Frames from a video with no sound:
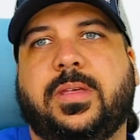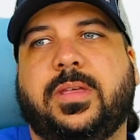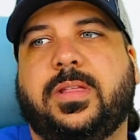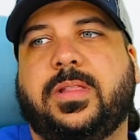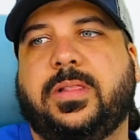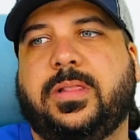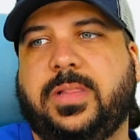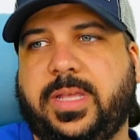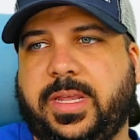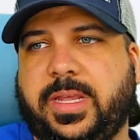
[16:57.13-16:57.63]

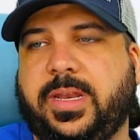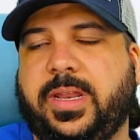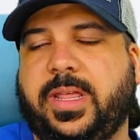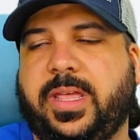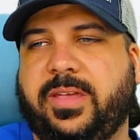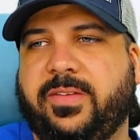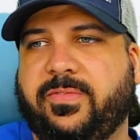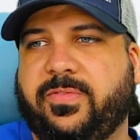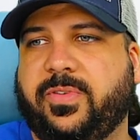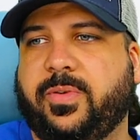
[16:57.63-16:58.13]
lead
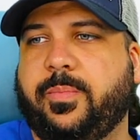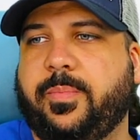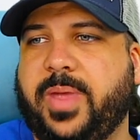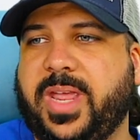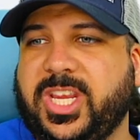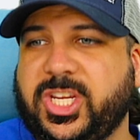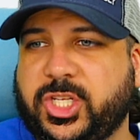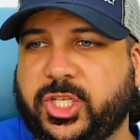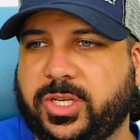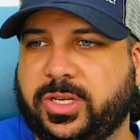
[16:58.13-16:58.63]

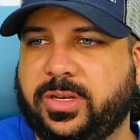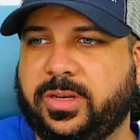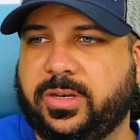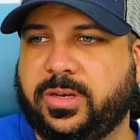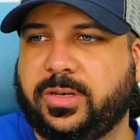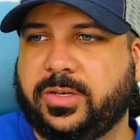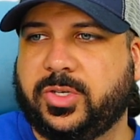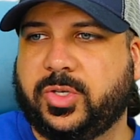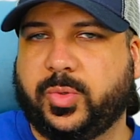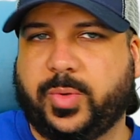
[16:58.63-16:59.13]

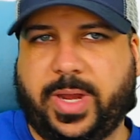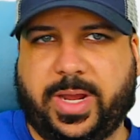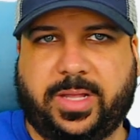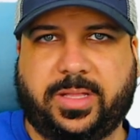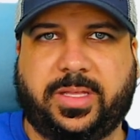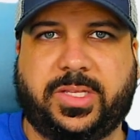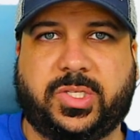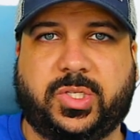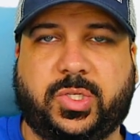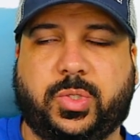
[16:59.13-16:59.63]
information
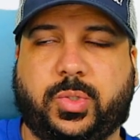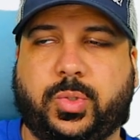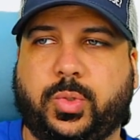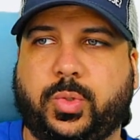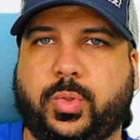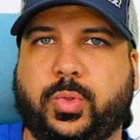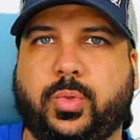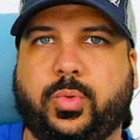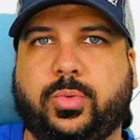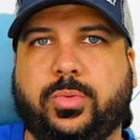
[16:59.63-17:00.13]
directly
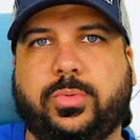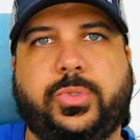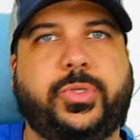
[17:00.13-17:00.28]
to